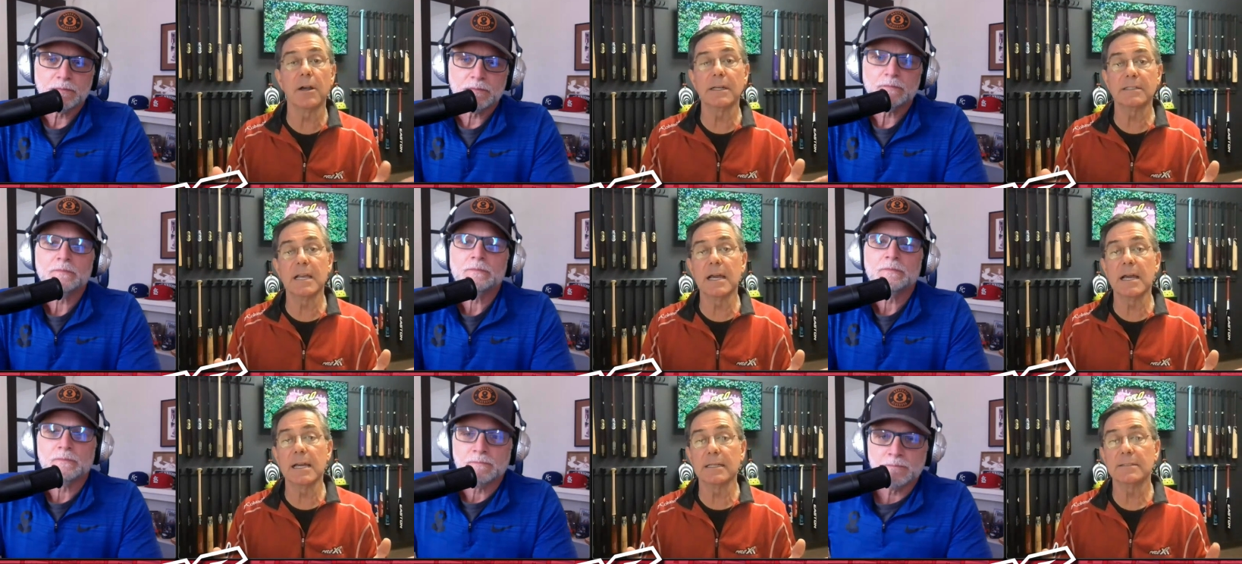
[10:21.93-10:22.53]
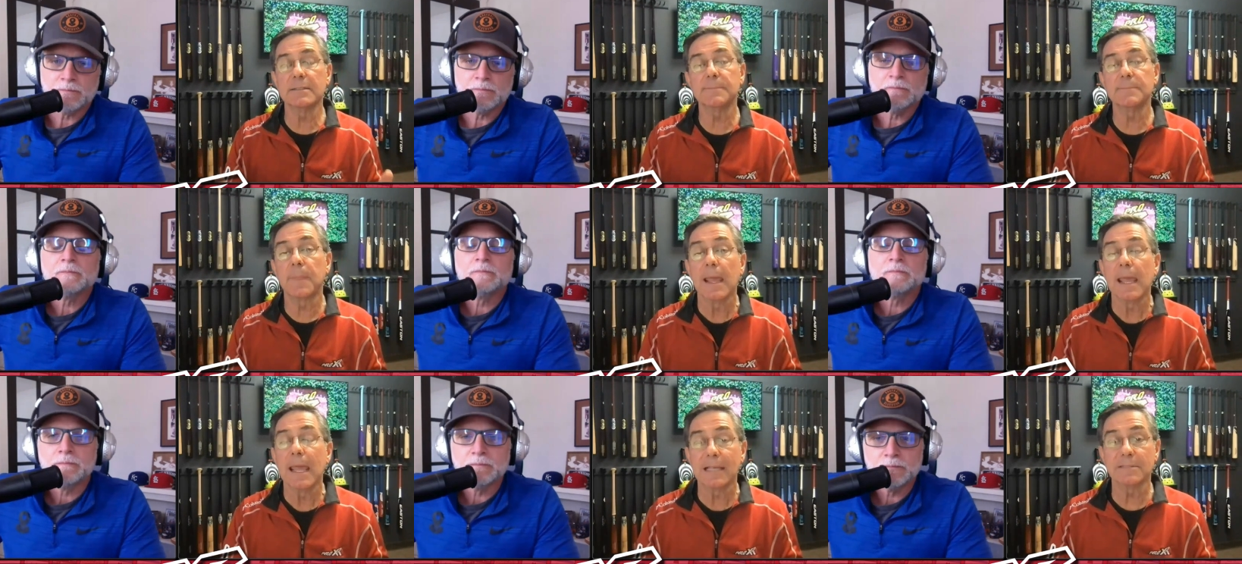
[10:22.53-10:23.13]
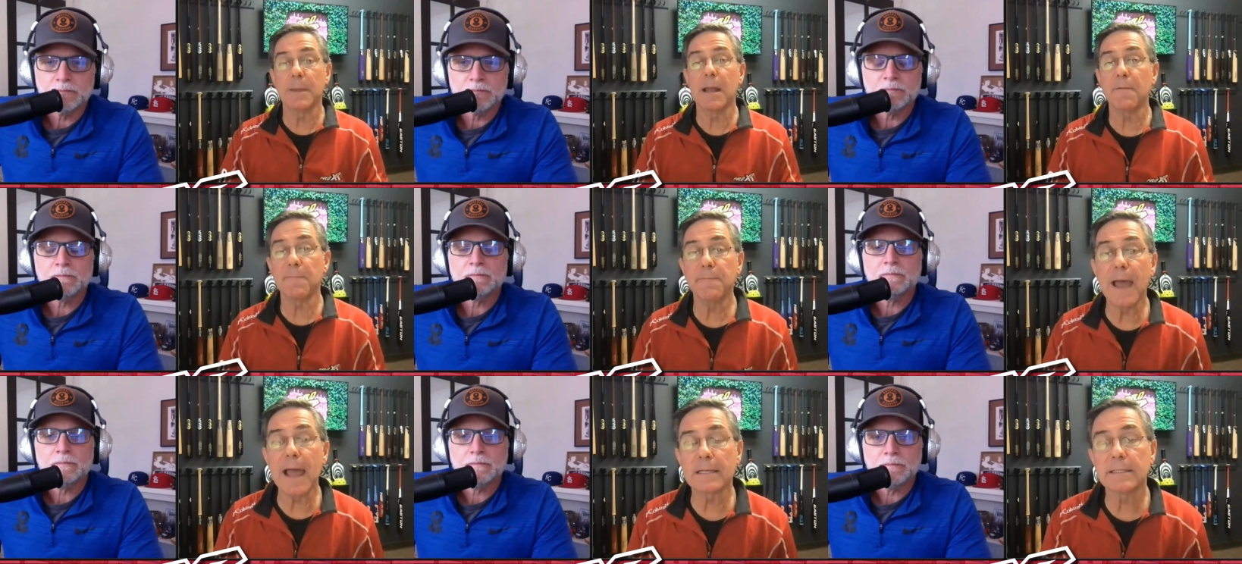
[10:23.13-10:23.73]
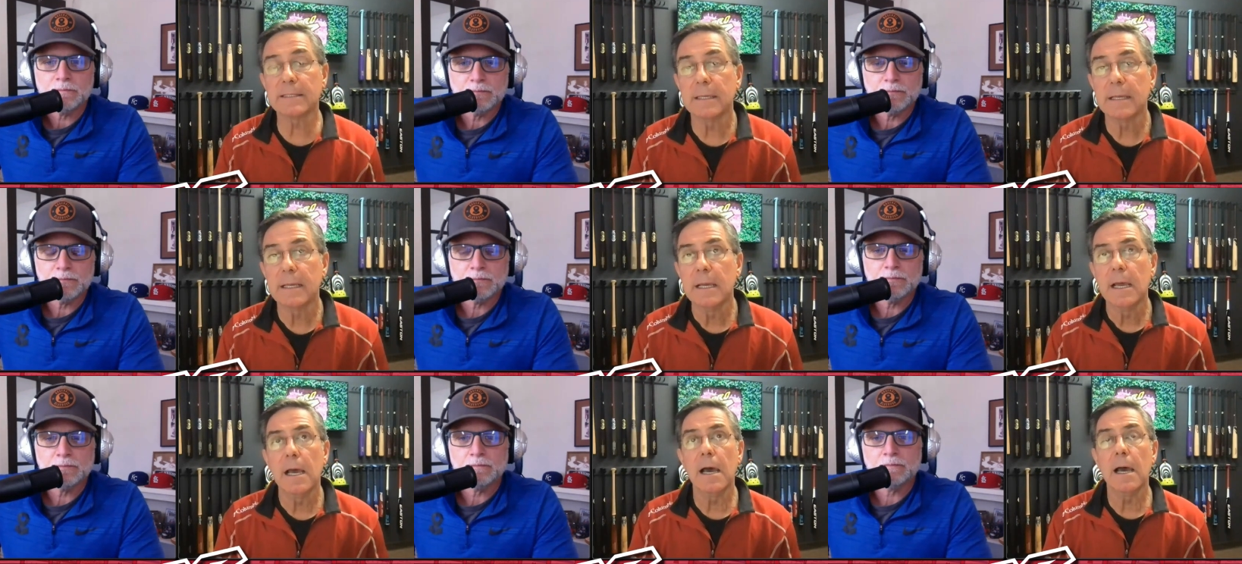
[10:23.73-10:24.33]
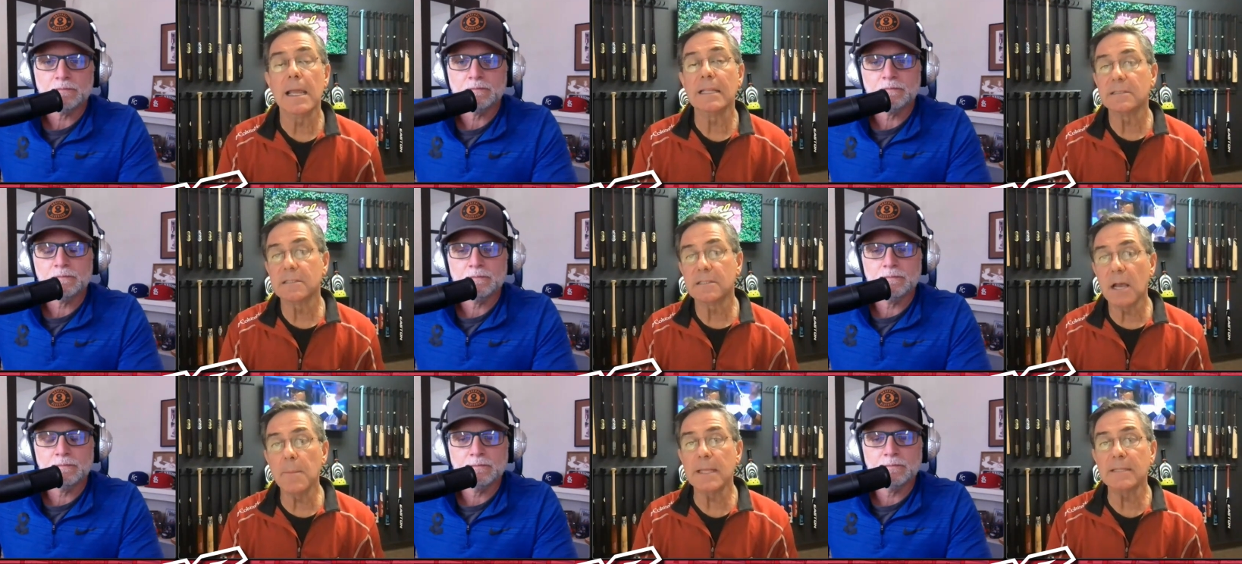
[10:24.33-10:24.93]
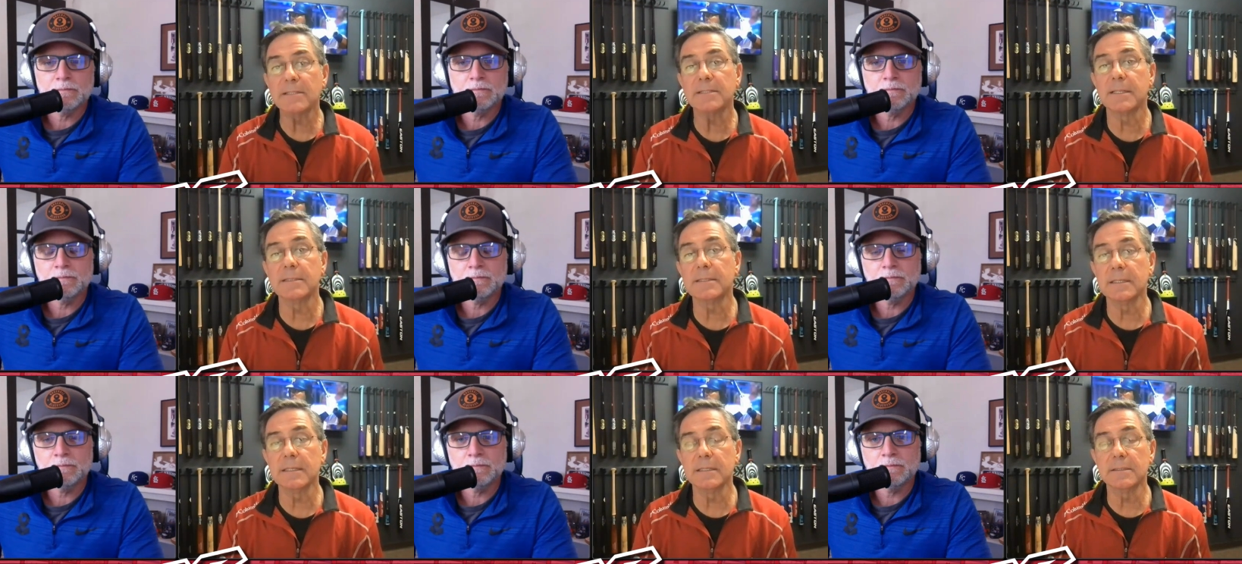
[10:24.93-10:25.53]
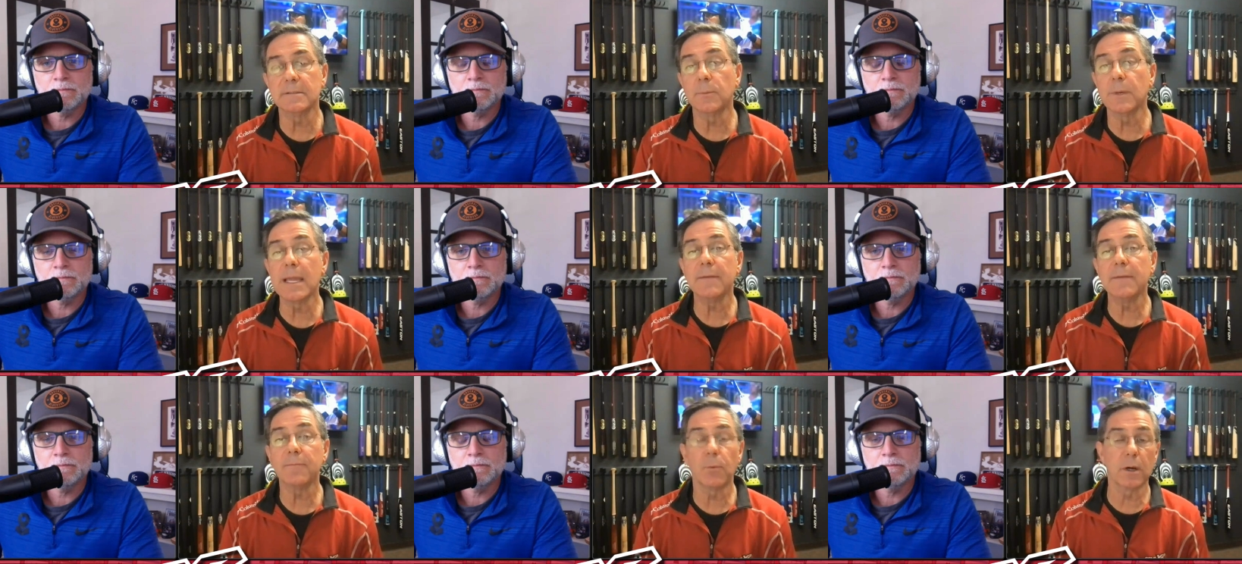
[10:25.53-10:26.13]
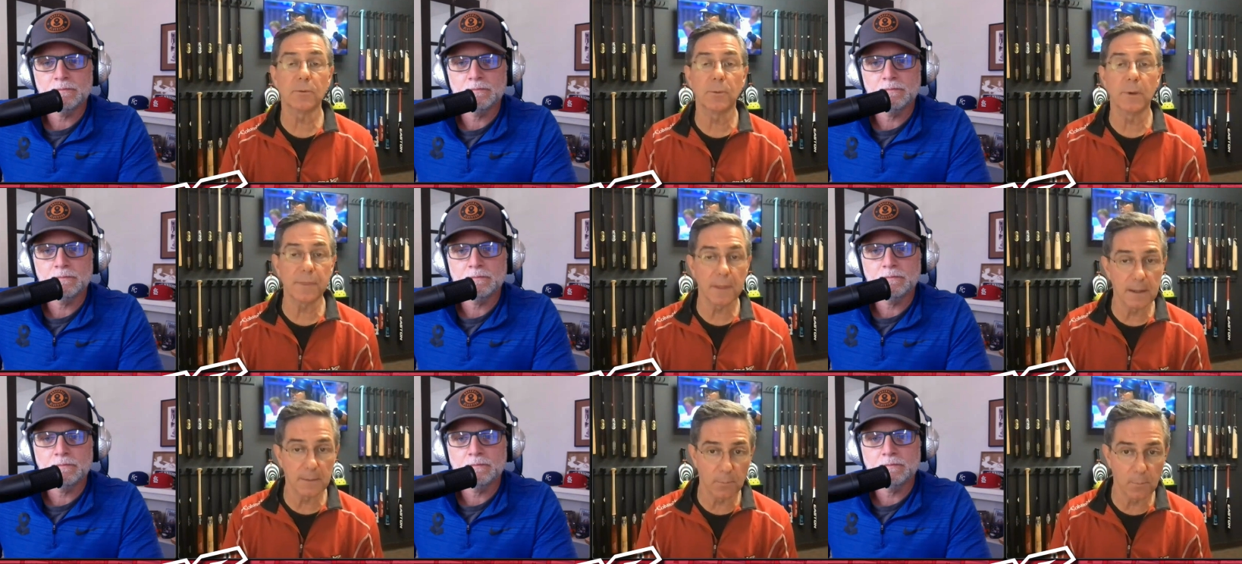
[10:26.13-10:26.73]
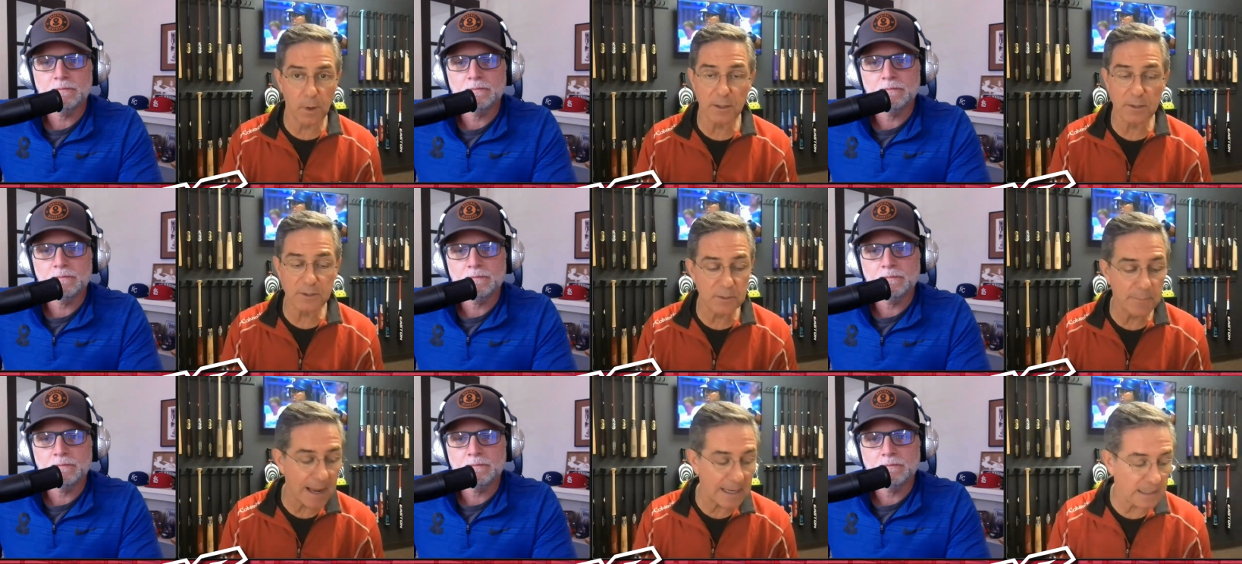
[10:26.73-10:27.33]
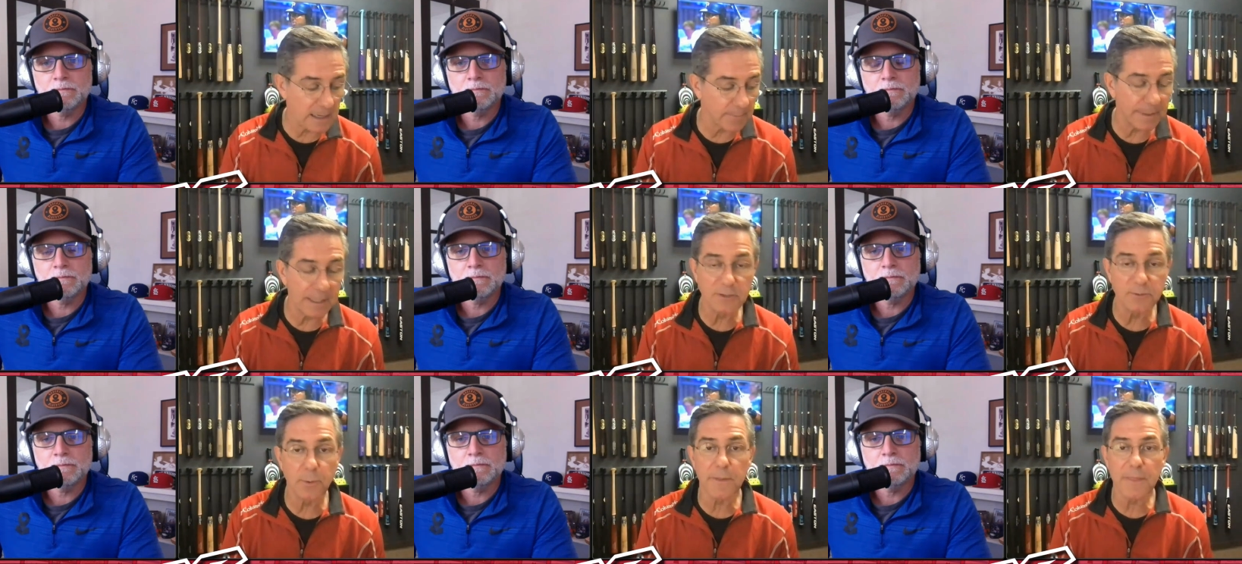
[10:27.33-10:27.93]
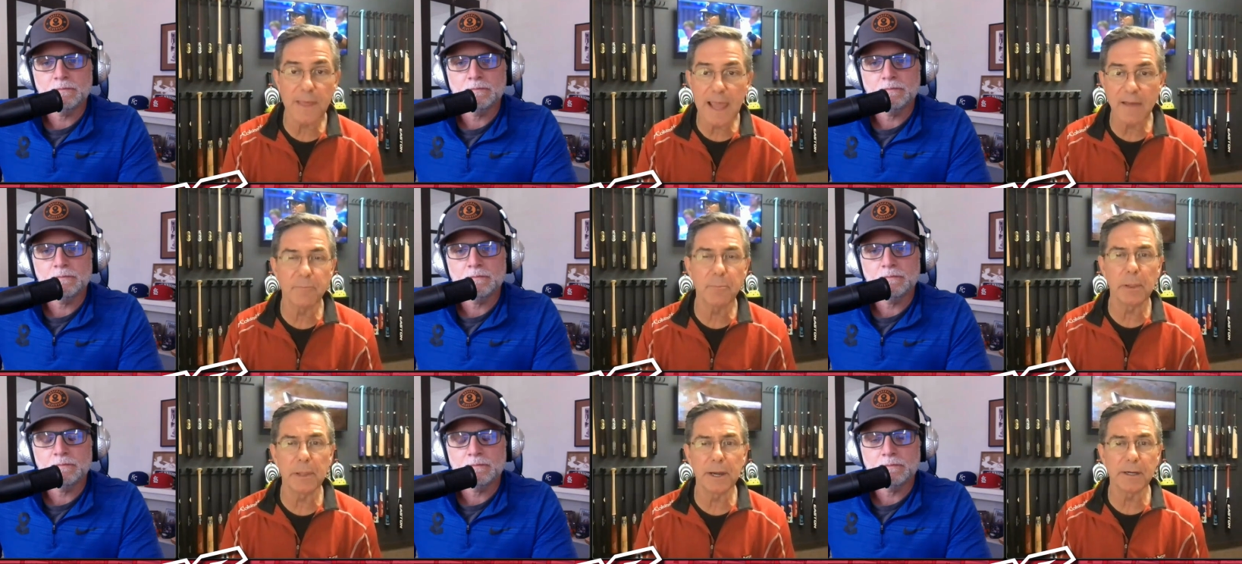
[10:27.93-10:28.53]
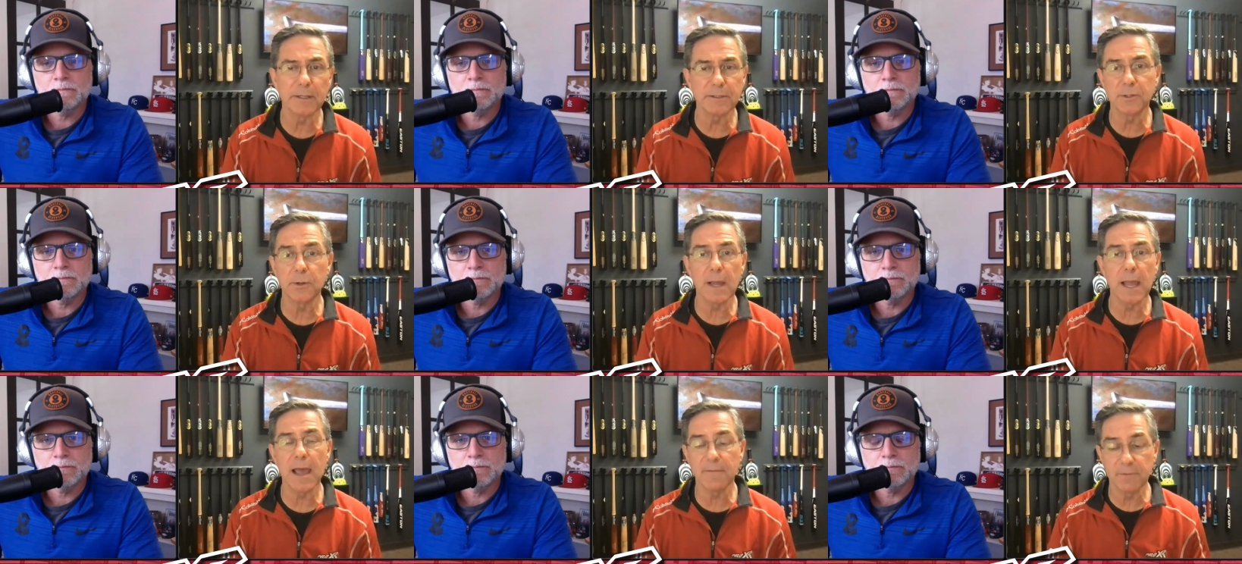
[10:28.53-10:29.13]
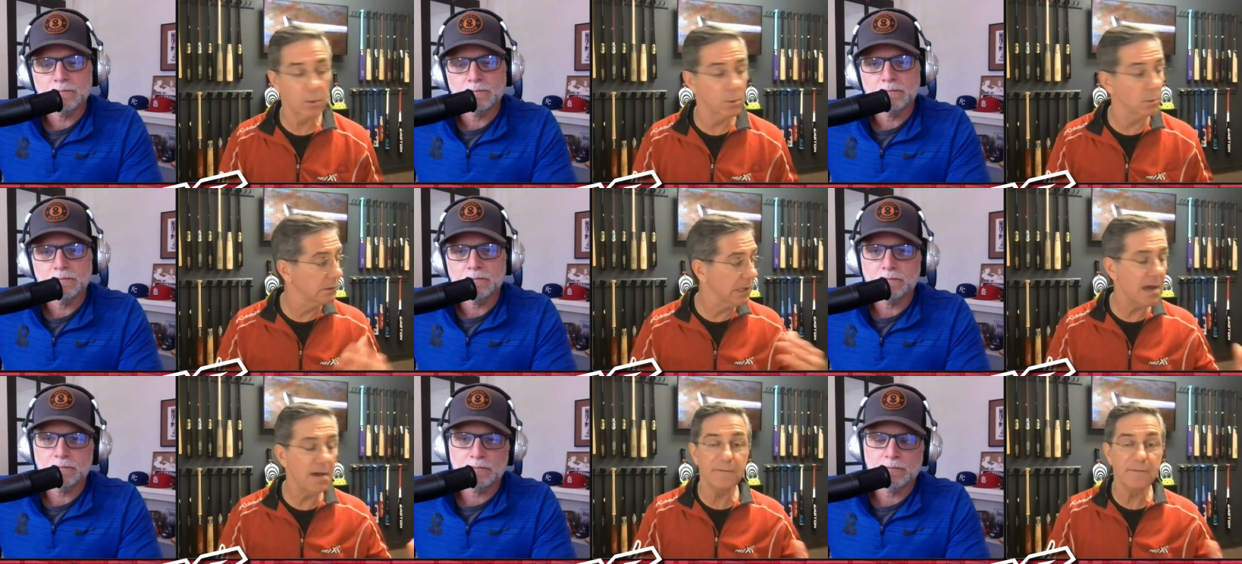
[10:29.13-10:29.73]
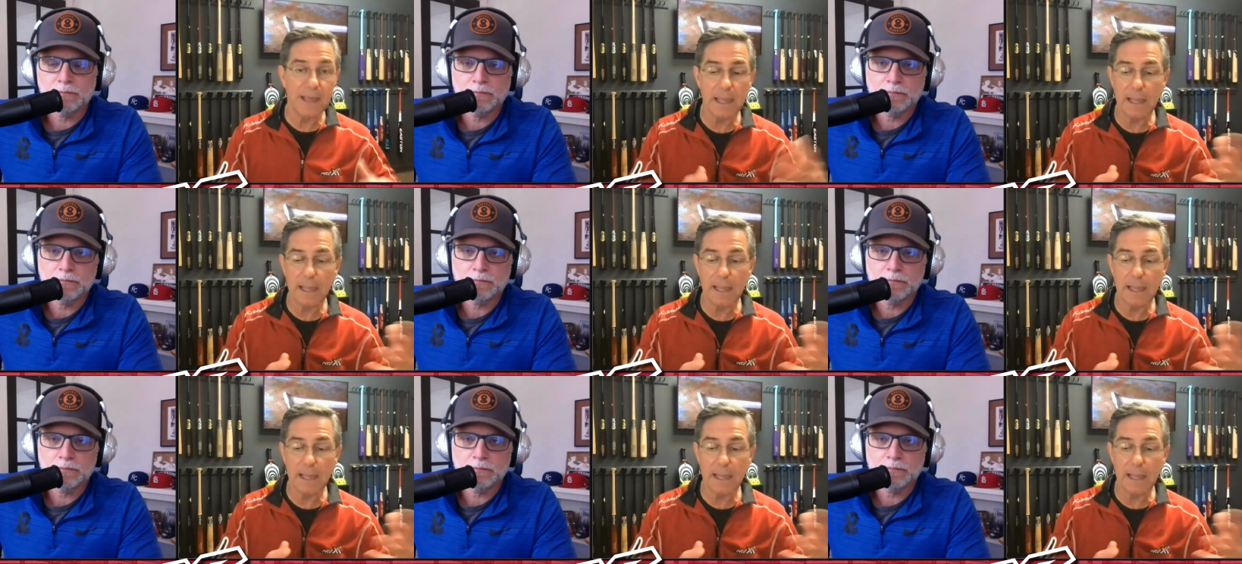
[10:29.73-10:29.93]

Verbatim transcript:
Speaker 1: designs. As a matter of fact, uh, in some instances, we've worked with uh, one or two back companies where they have players who have who love,